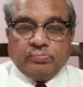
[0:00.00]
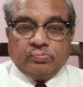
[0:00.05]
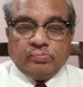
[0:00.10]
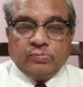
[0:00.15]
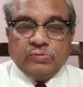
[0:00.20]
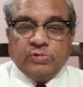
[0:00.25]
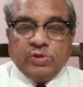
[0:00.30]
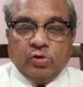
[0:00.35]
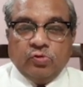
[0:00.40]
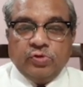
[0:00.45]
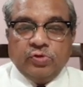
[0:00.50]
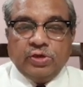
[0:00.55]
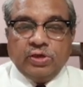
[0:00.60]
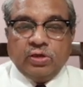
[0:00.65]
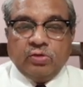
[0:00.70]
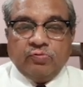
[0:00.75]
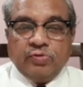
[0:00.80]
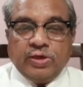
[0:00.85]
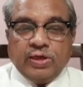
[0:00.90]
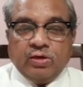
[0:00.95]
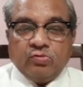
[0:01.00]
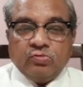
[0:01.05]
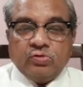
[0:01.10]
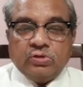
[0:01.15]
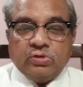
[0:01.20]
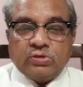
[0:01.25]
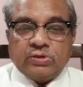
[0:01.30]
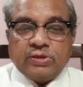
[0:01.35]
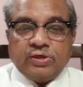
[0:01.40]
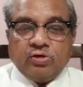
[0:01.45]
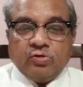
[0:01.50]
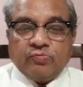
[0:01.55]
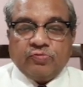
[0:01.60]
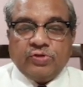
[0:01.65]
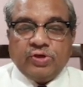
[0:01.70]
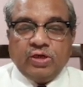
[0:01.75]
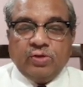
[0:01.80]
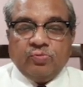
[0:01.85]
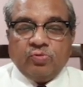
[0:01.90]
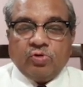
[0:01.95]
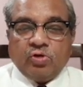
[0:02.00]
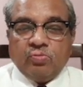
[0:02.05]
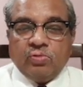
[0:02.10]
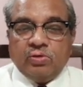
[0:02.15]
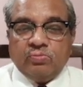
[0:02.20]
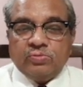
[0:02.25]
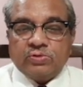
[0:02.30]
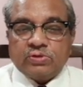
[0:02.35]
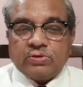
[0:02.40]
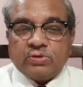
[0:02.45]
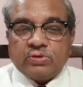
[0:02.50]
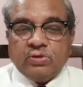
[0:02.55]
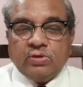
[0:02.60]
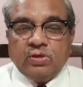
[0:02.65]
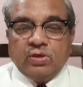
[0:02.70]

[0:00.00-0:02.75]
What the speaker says: Now here we have the set of three problems: